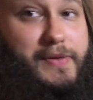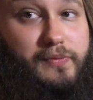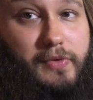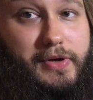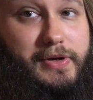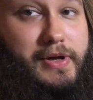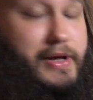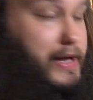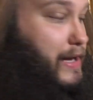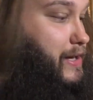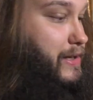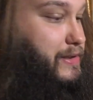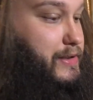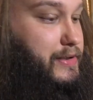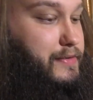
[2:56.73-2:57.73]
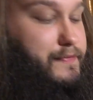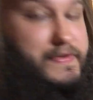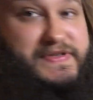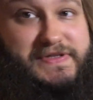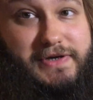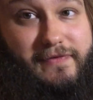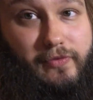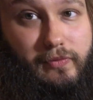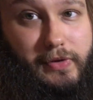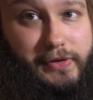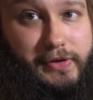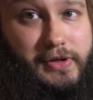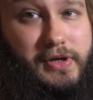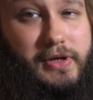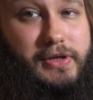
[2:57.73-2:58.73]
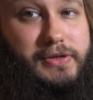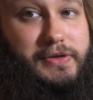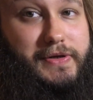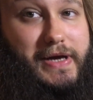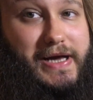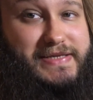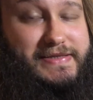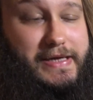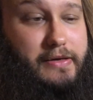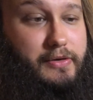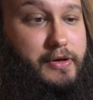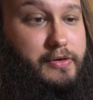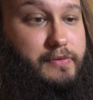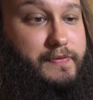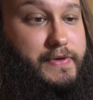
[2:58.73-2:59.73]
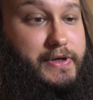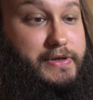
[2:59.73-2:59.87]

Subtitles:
one and the silver one. You guys that load the